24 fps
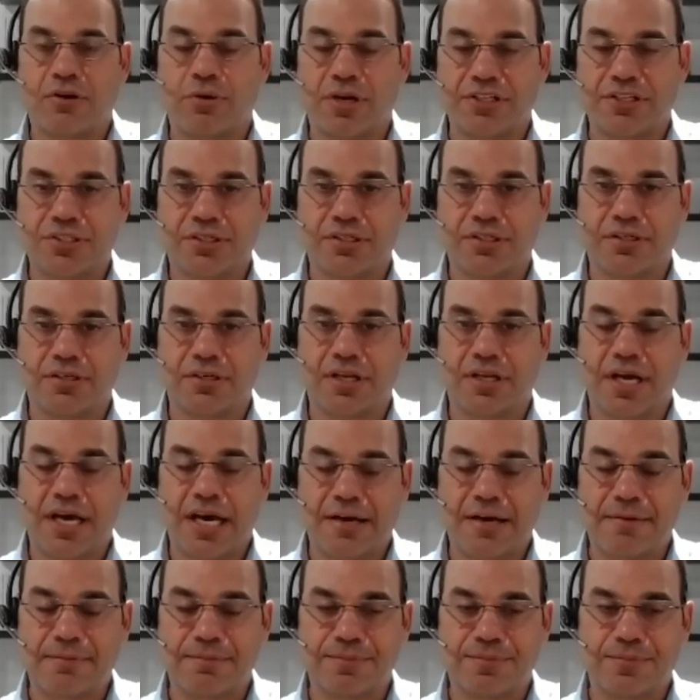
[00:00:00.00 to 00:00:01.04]
question.
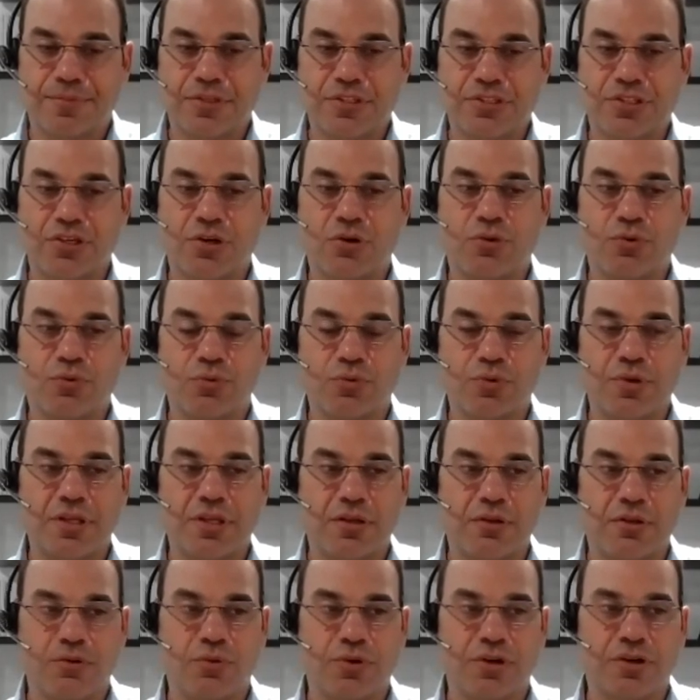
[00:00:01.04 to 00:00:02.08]
Um, so
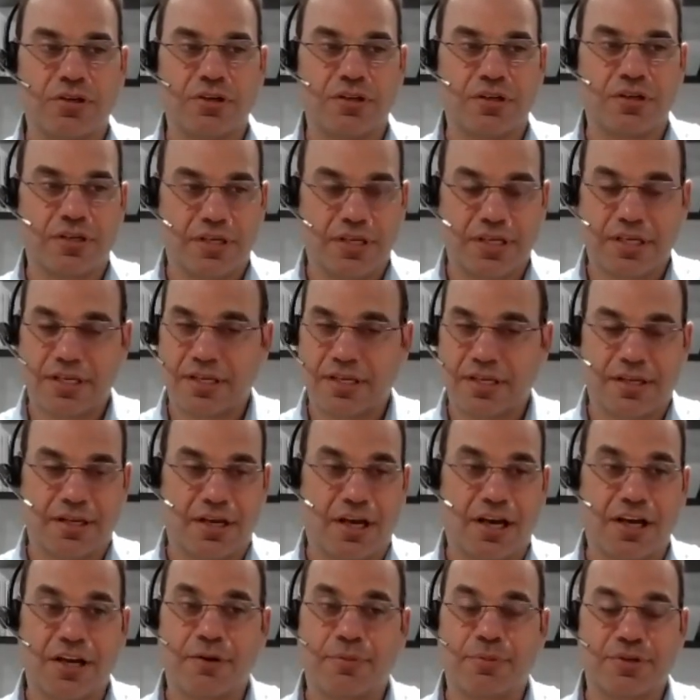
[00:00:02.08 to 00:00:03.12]
we we're
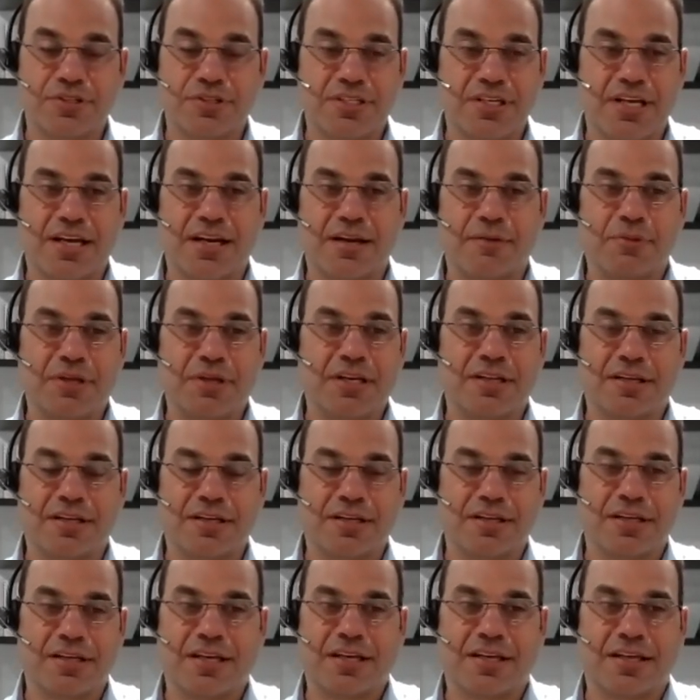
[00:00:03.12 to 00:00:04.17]
100%. I mean,
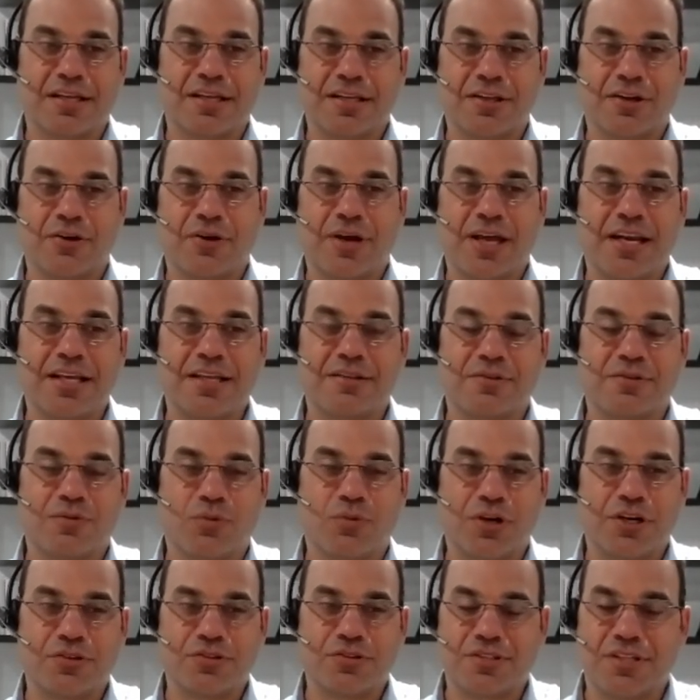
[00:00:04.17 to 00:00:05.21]
you know,
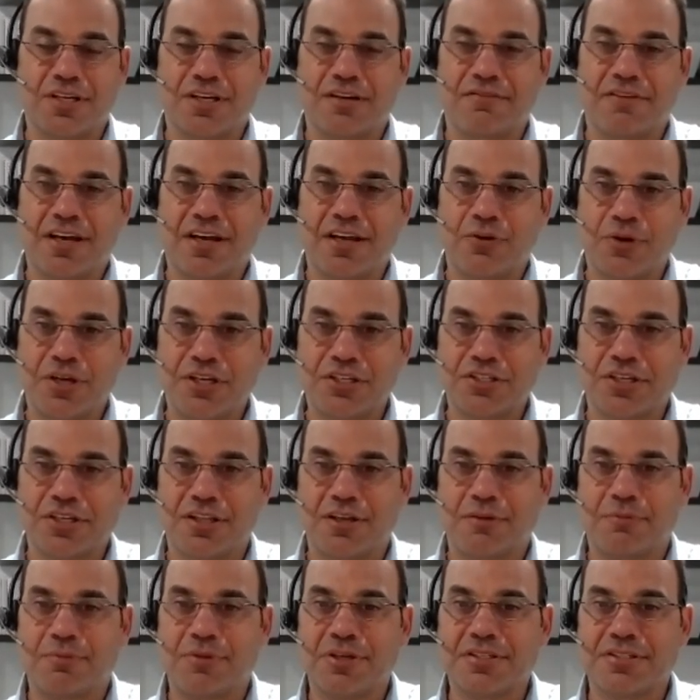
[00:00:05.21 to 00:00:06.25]
anyone who's done evaluation
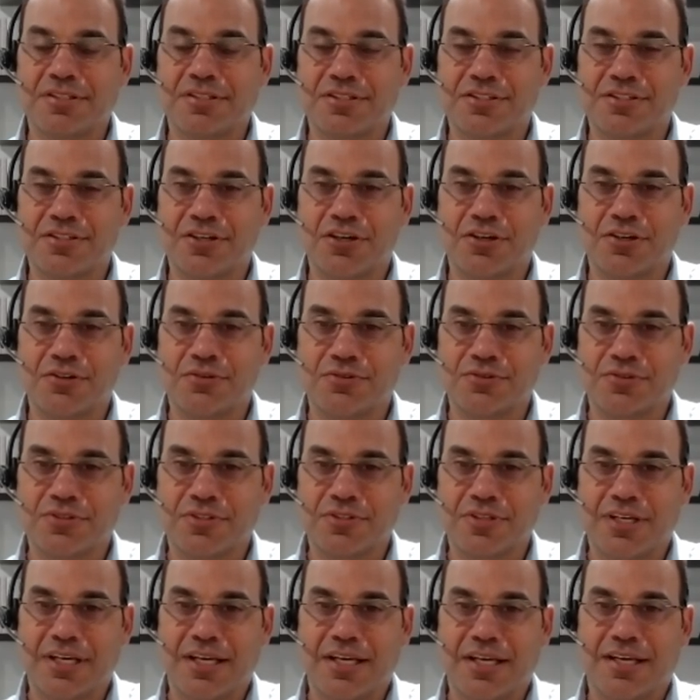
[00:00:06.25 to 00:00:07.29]
on their business
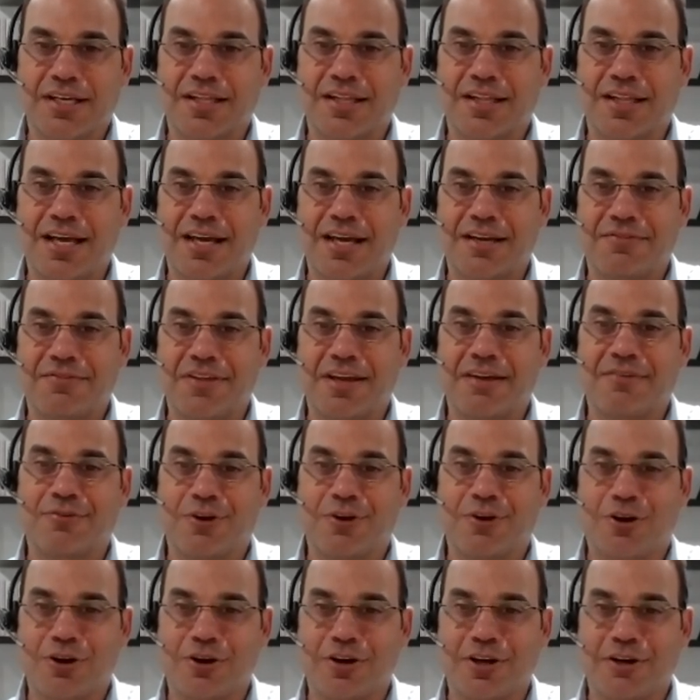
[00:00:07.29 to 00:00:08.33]
knows that if they have
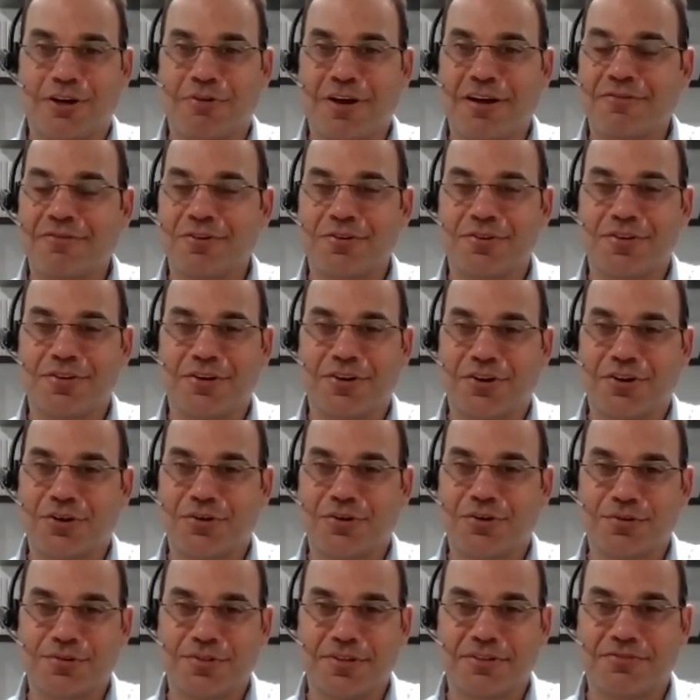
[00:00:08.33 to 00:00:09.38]
recurring revenue, they're in a
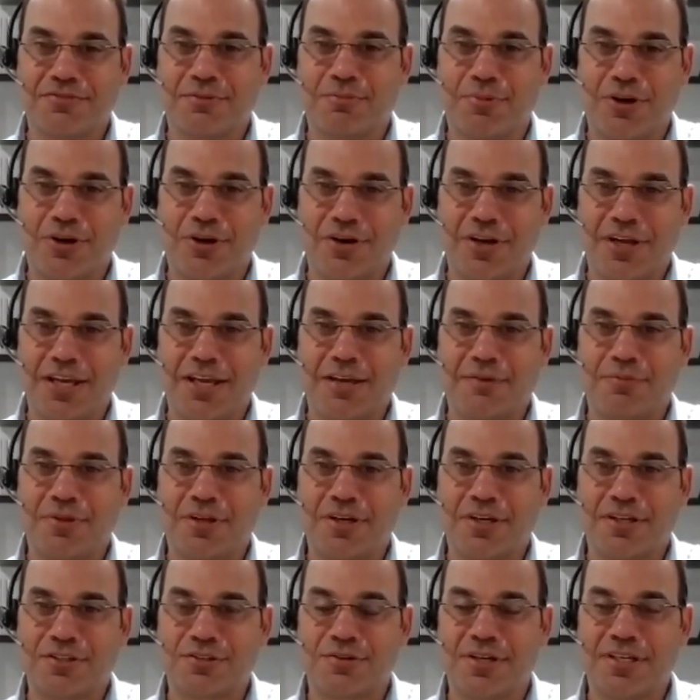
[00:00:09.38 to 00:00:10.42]
whole different ballgame
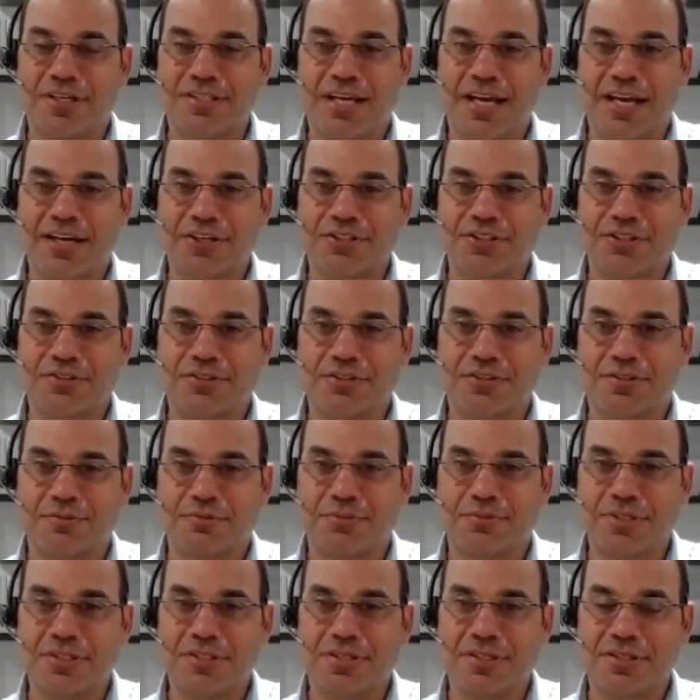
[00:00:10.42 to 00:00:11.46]
than a transactional
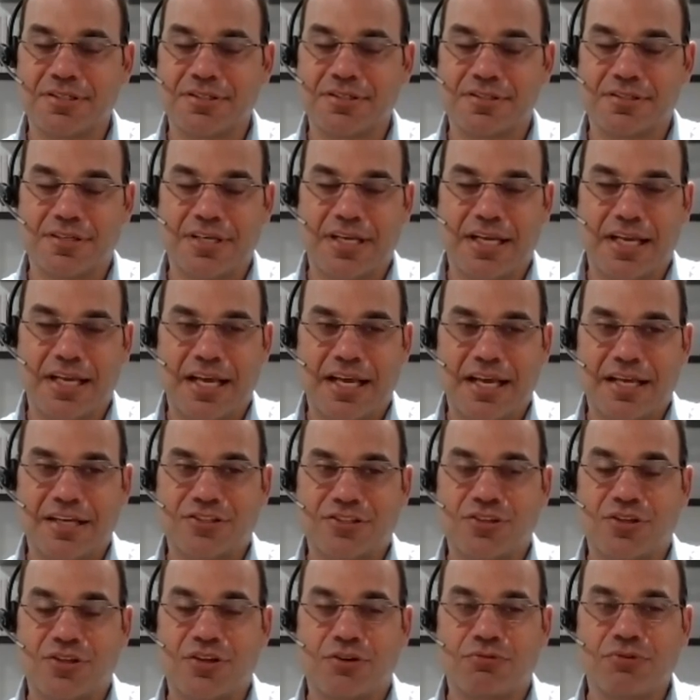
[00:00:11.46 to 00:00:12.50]
business.
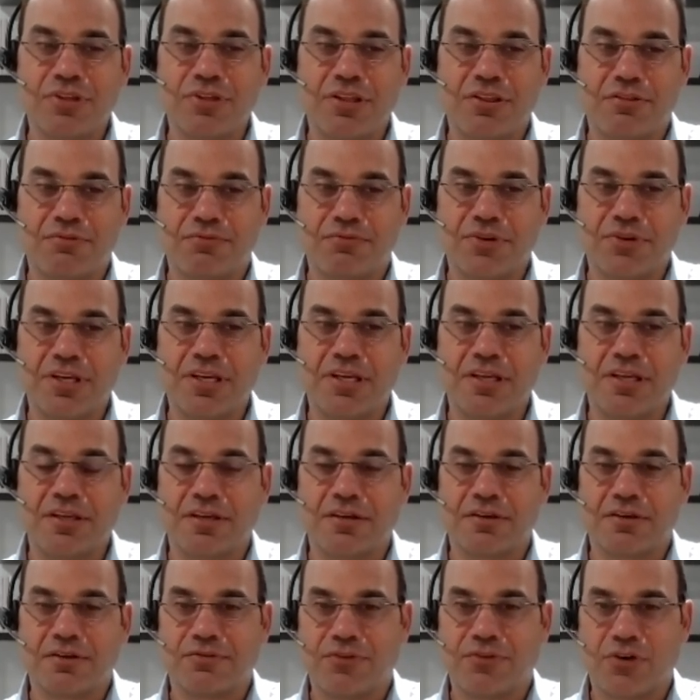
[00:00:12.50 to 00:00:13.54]
So there are really three
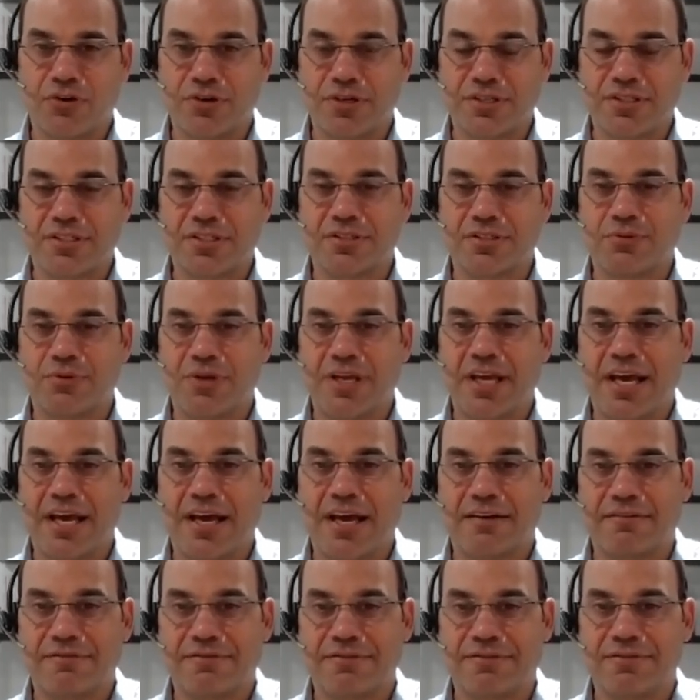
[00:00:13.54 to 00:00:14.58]
focuses we
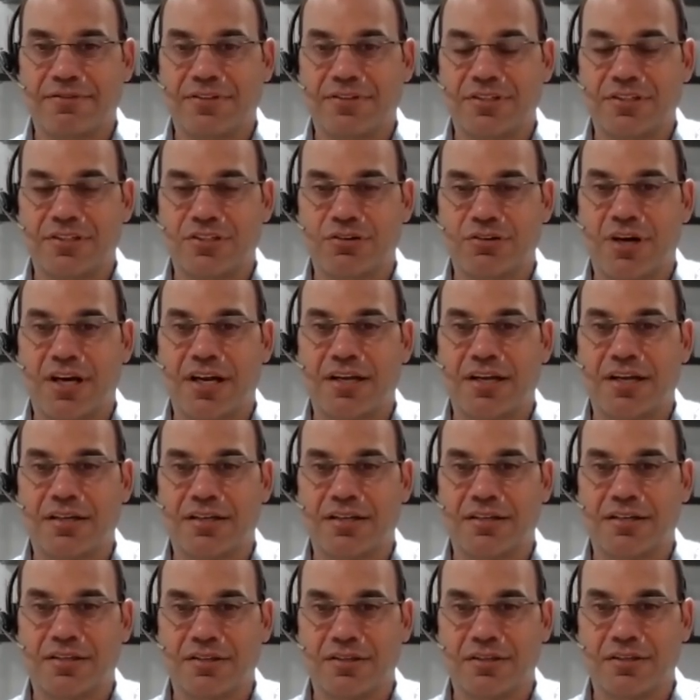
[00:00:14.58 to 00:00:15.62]
have to try
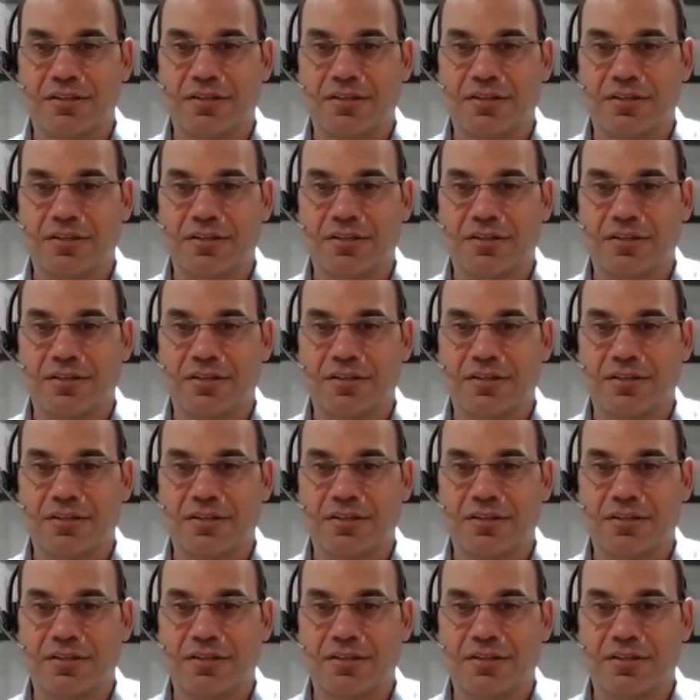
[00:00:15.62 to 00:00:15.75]
to